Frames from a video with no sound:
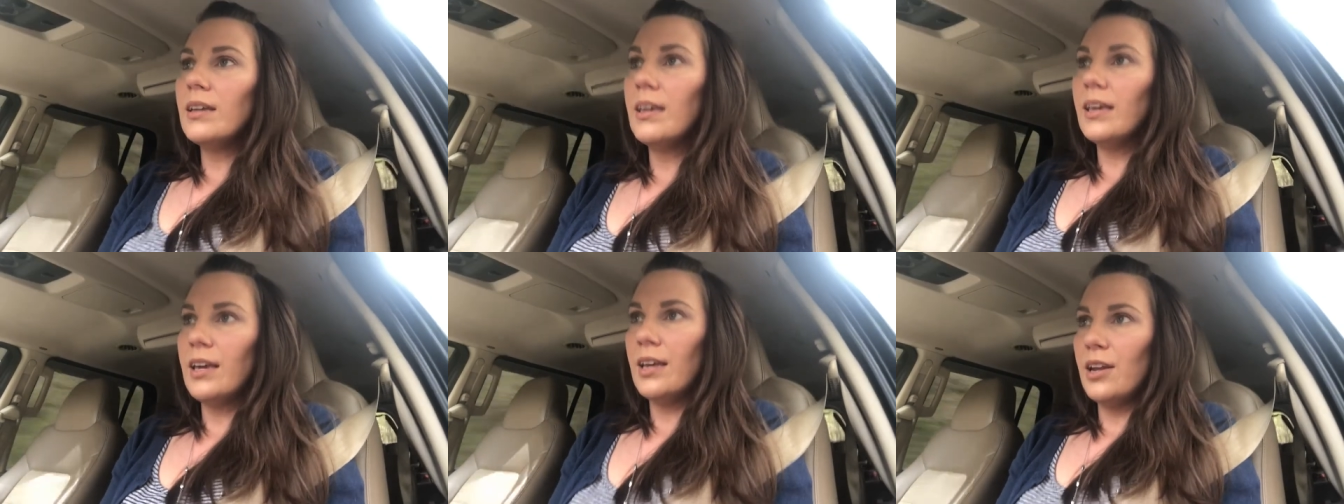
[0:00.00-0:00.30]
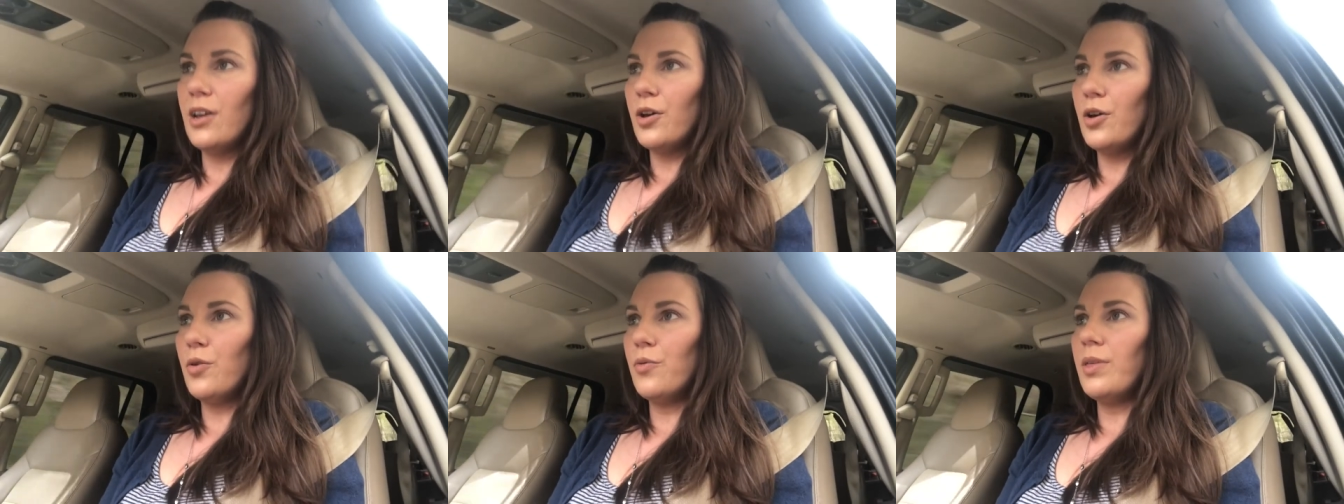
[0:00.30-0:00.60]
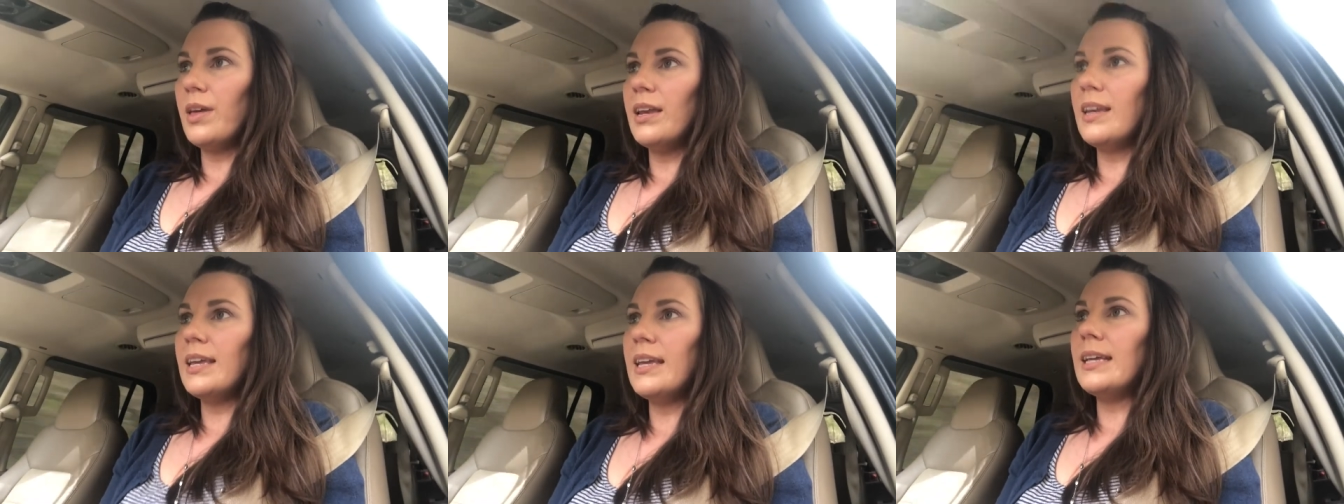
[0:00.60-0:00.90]
kiddo
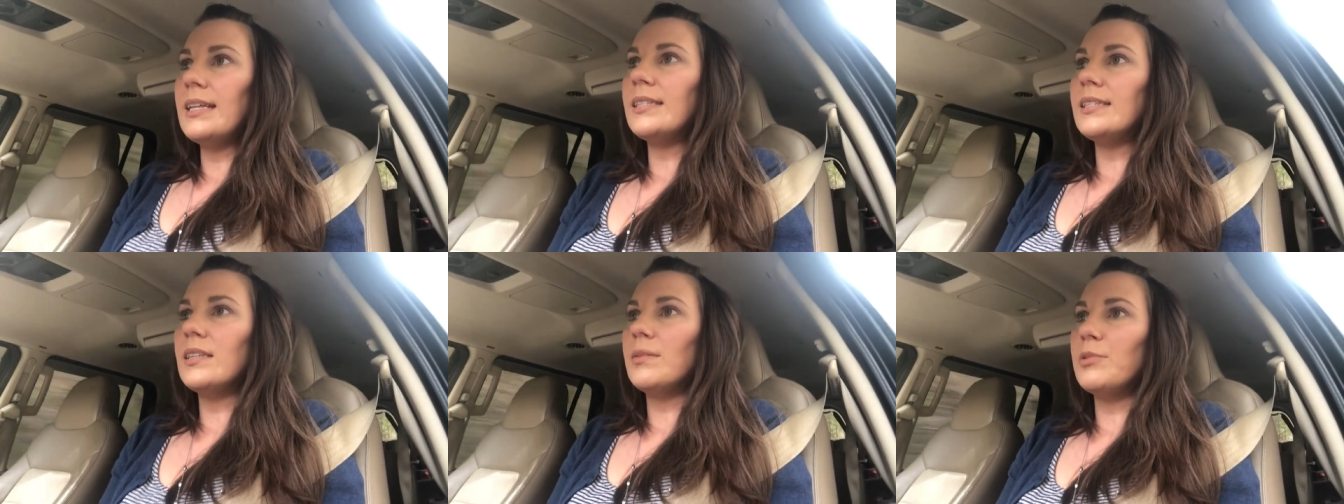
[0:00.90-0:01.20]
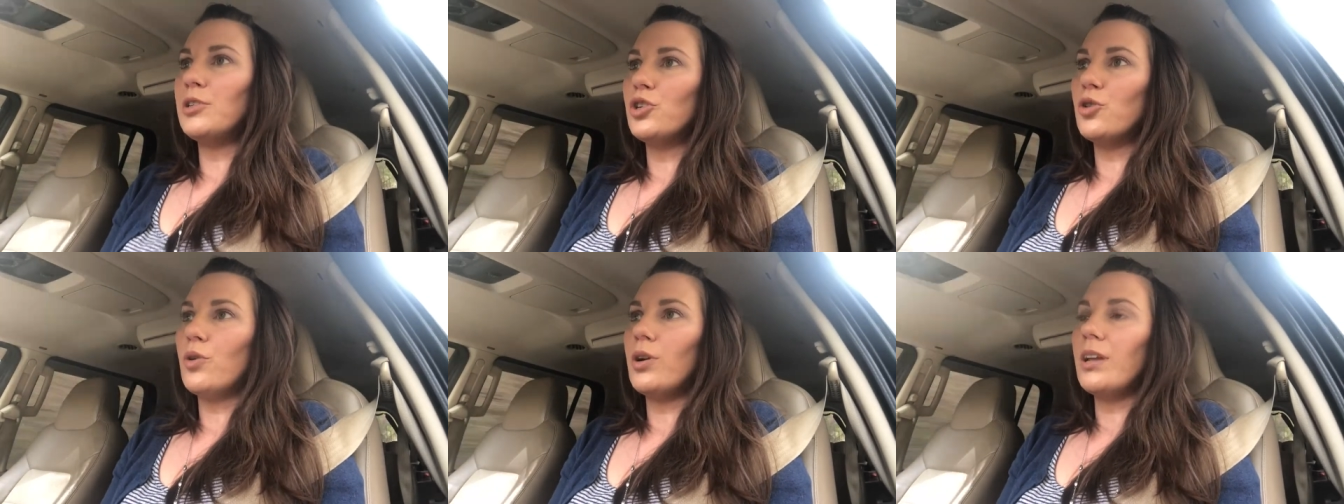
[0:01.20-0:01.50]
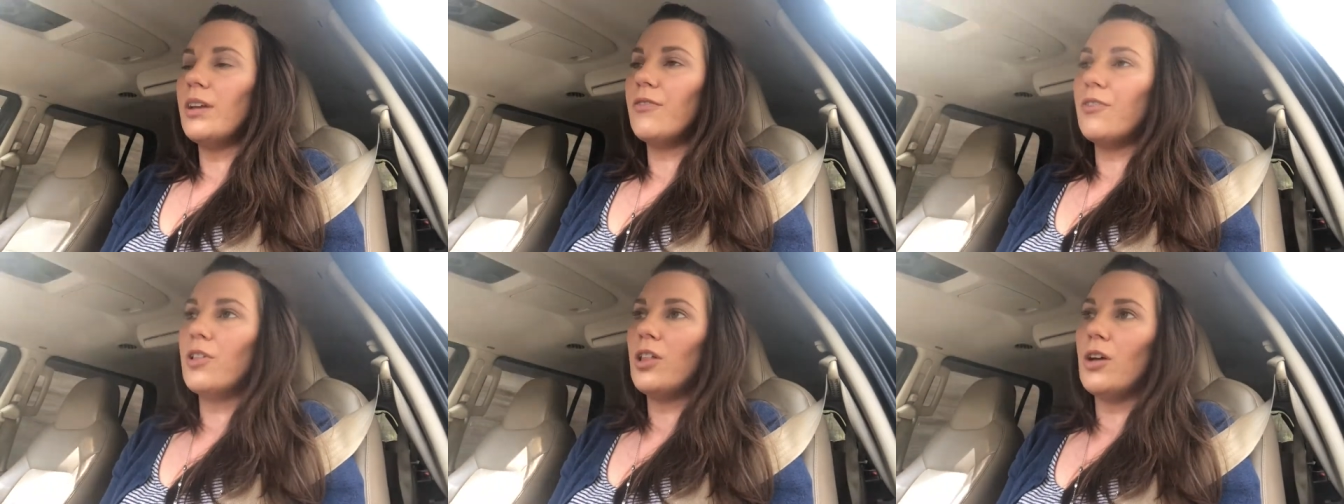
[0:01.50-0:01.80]
that needs the majority
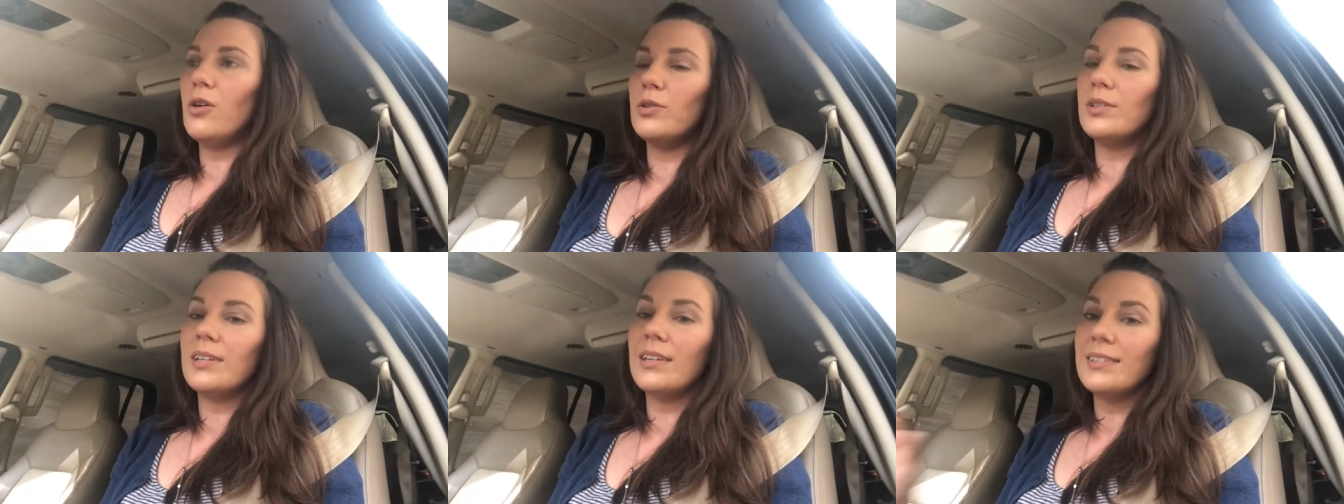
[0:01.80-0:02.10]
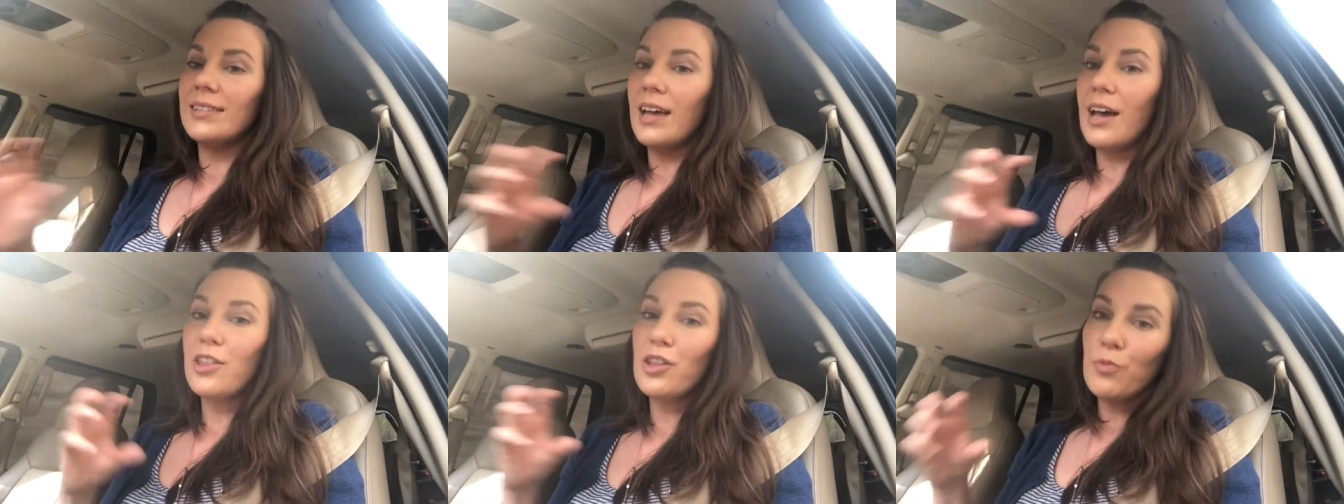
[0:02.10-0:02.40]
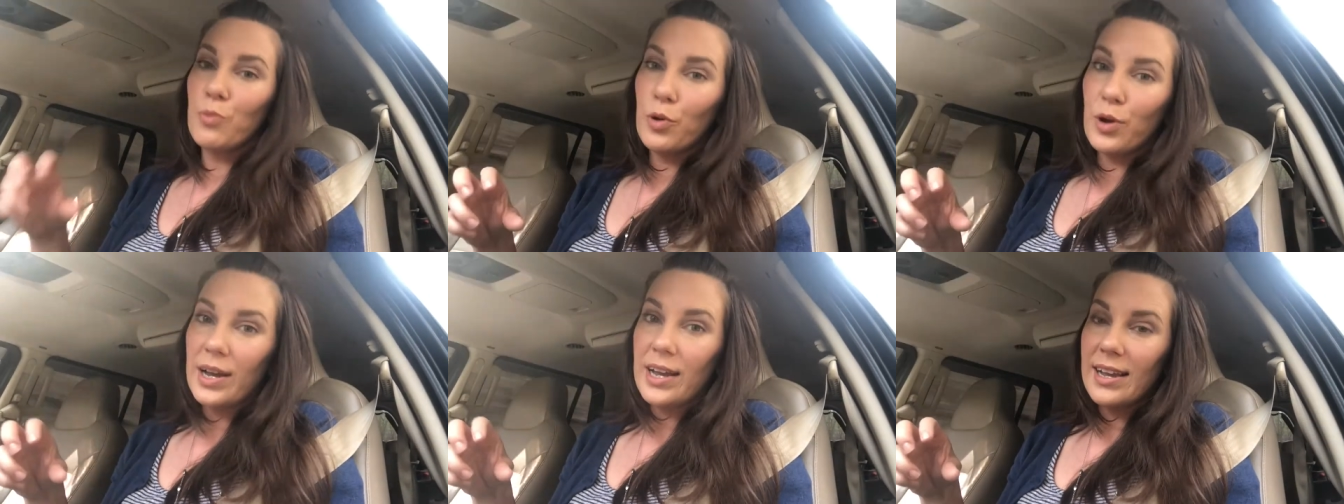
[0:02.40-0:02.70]
of clothes, because the other
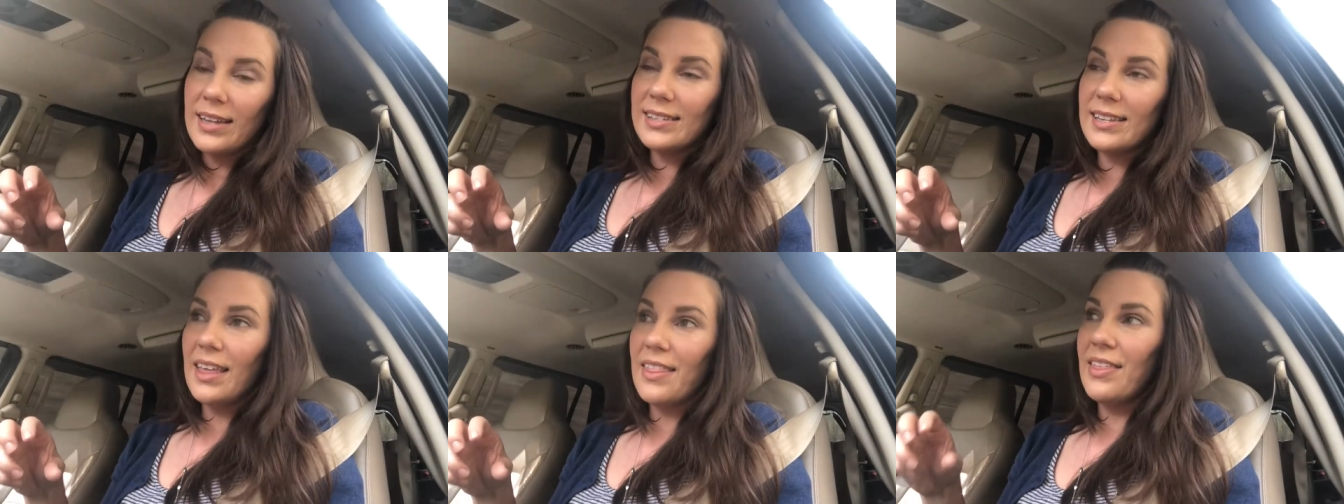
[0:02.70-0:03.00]
boys,